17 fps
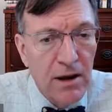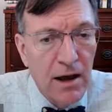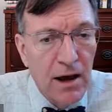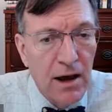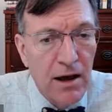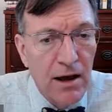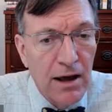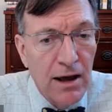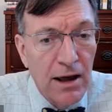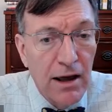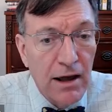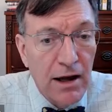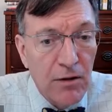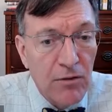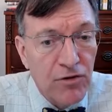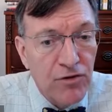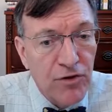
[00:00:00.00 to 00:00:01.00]

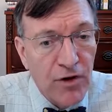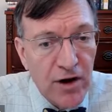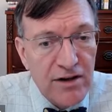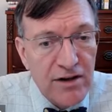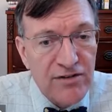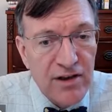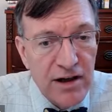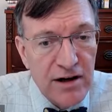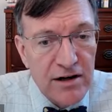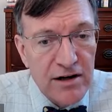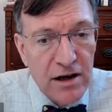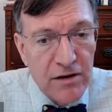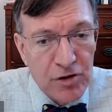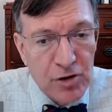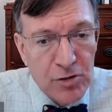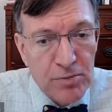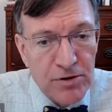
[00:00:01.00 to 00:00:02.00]
And I was very excited
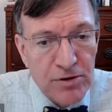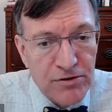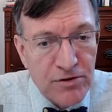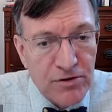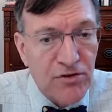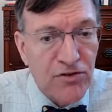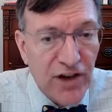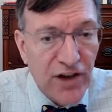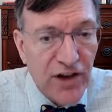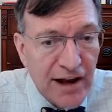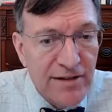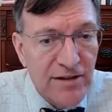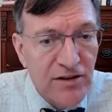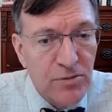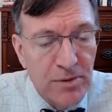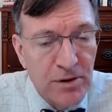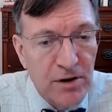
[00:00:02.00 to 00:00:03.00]
Governor Pritzker signed
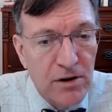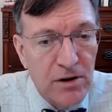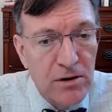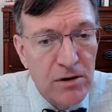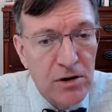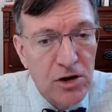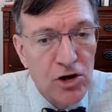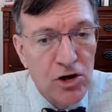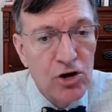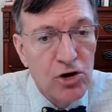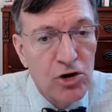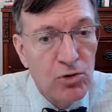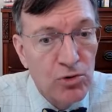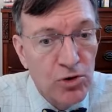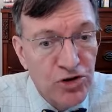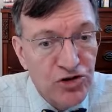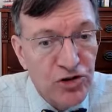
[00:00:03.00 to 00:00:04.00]
this bill,
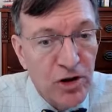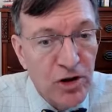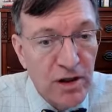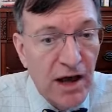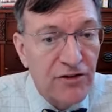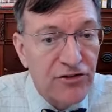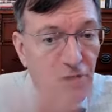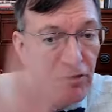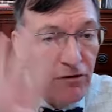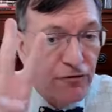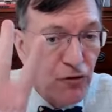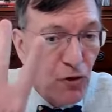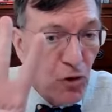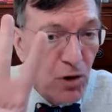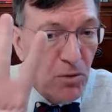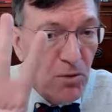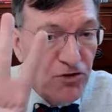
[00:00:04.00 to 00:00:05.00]
which allows our
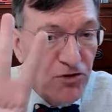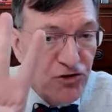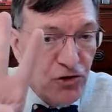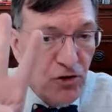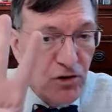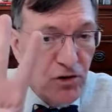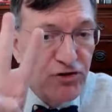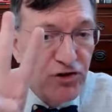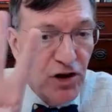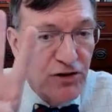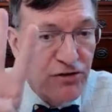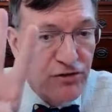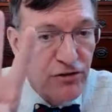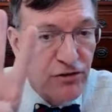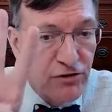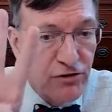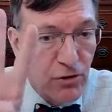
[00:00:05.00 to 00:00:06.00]
four restorative
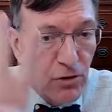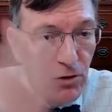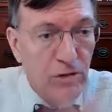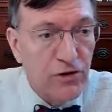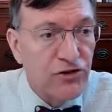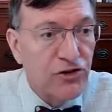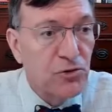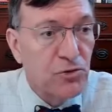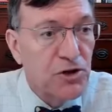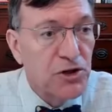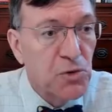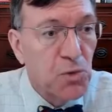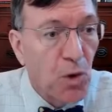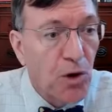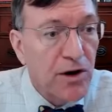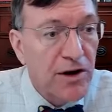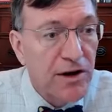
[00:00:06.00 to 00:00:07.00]
justice courts to really
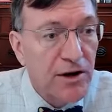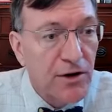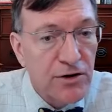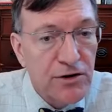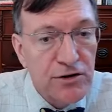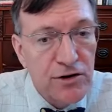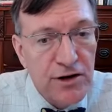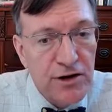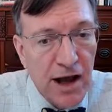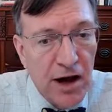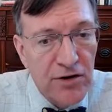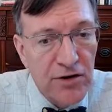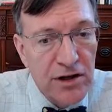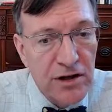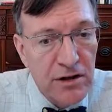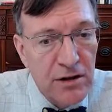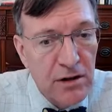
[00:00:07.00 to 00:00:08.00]
work here in Cook
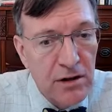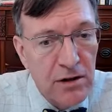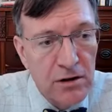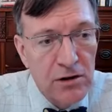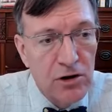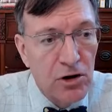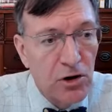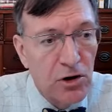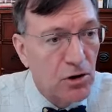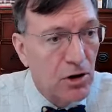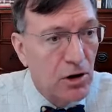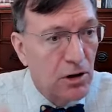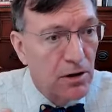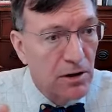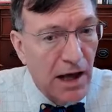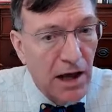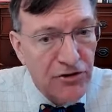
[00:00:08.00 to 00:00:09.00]
County,
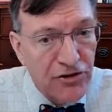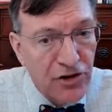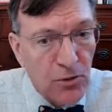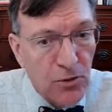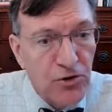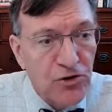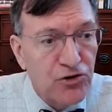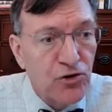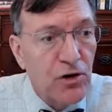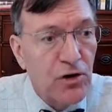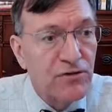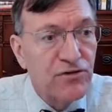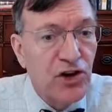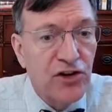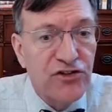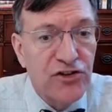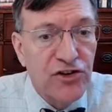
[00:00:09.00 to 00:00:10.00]
allows our
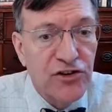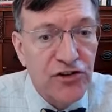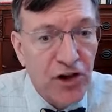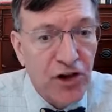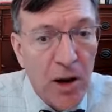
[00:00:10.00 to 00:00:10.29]
restorative justice